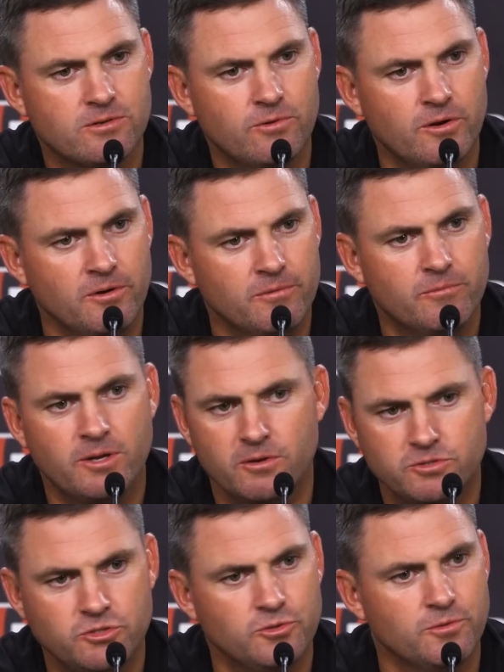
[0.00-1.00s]
in a row. We go
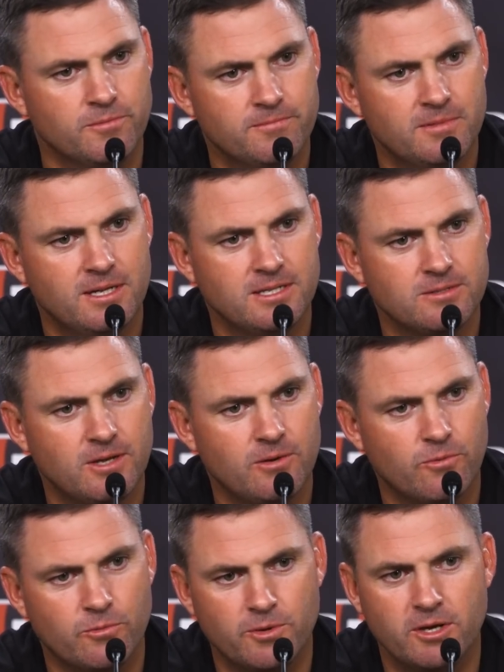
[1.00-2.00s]
two. And
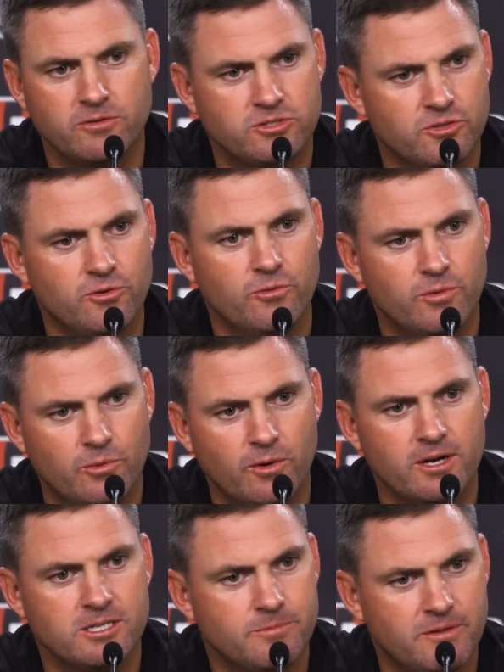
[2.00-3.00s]
when we go two, we
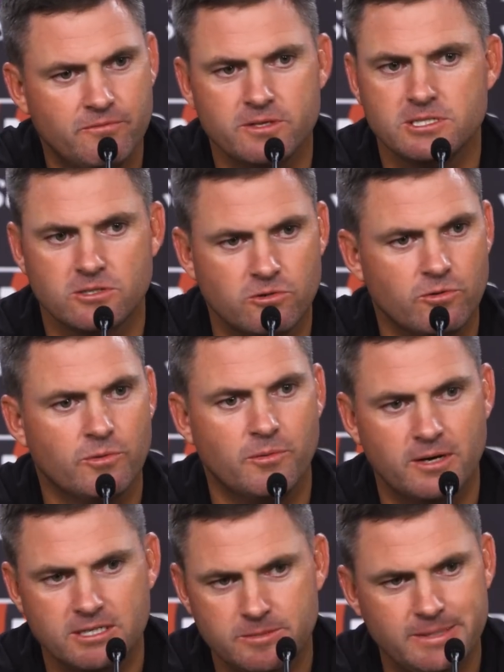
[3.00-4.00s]
want it to be physical. We
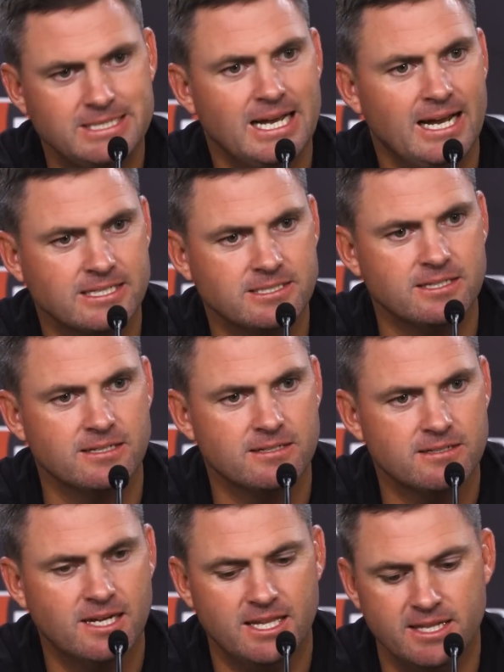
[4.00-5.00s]
want it to be taxing.
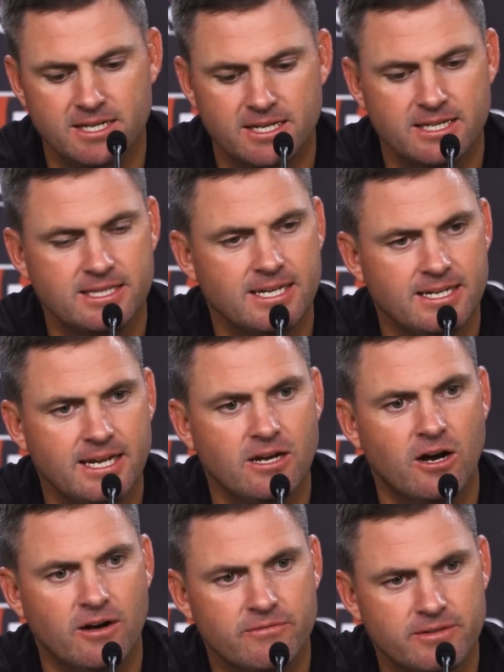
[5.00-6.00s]
And then you get that day
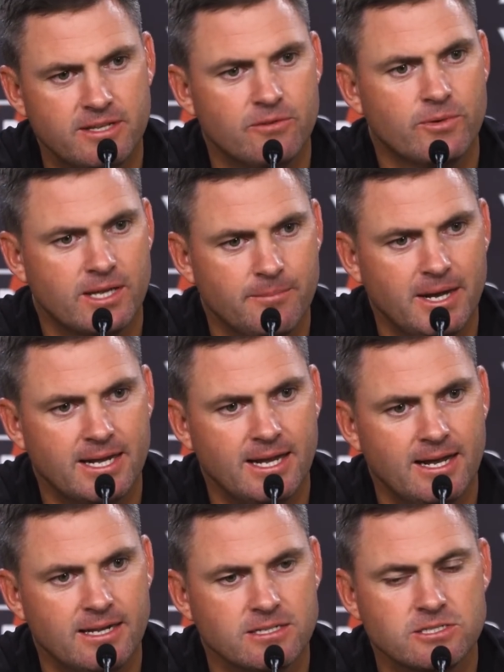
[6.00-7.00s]
off and then we get back
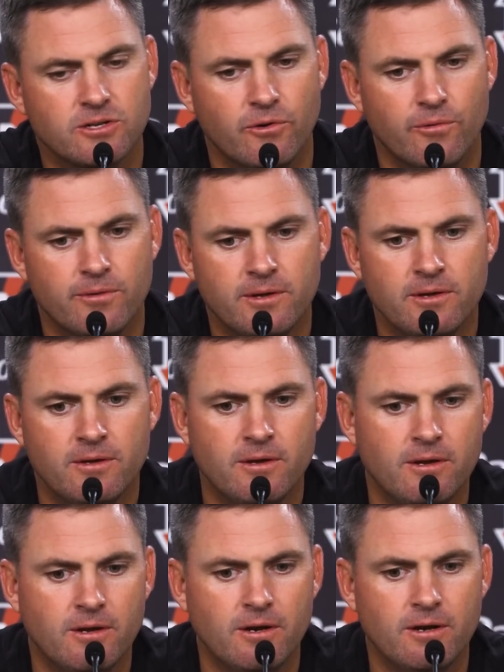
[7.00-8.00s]
at it. So,
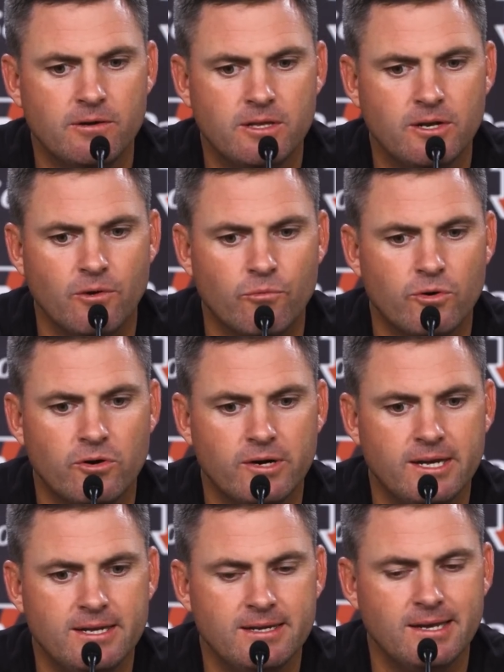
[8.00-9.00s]
you know,
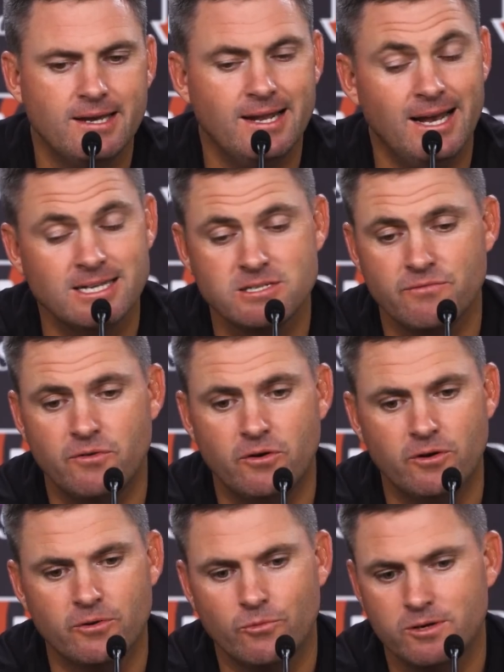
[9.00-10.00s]
really it hasn't
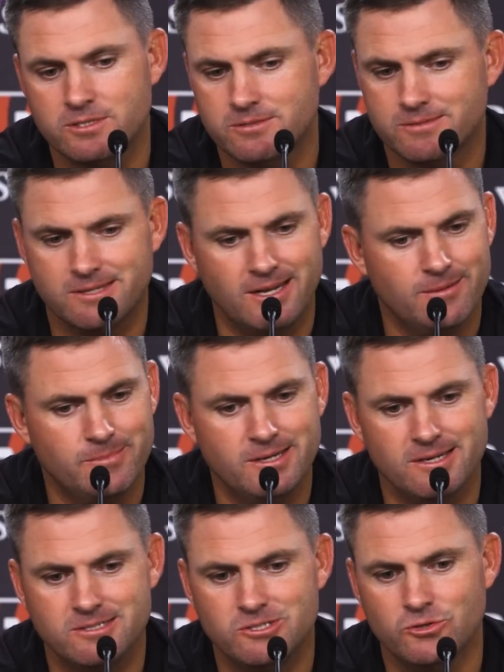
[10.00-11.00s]
fallen where it's kind of been
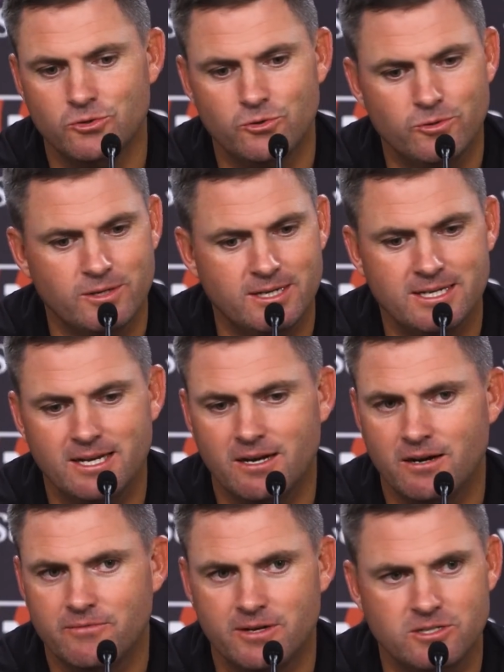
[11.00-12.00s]
a two and a day
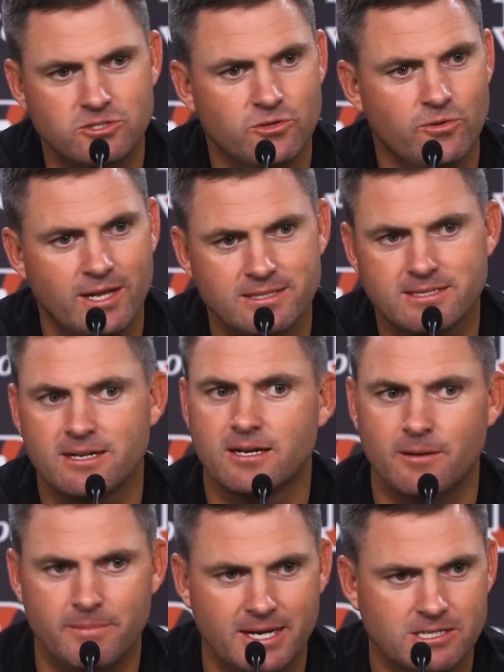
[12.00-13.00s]
off and a two. That's going to
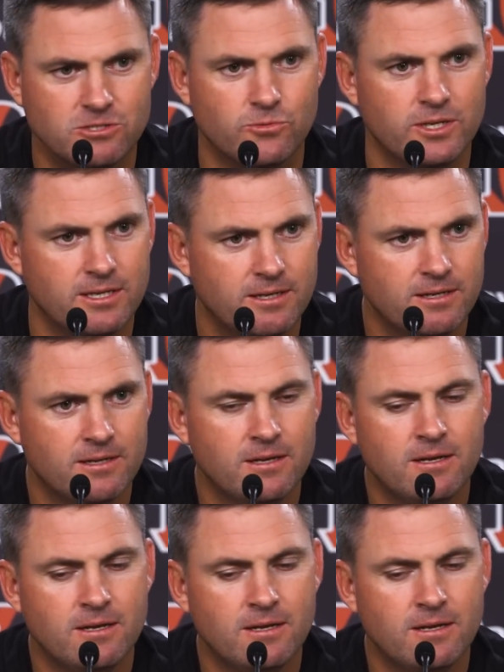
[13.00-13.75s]
come next week.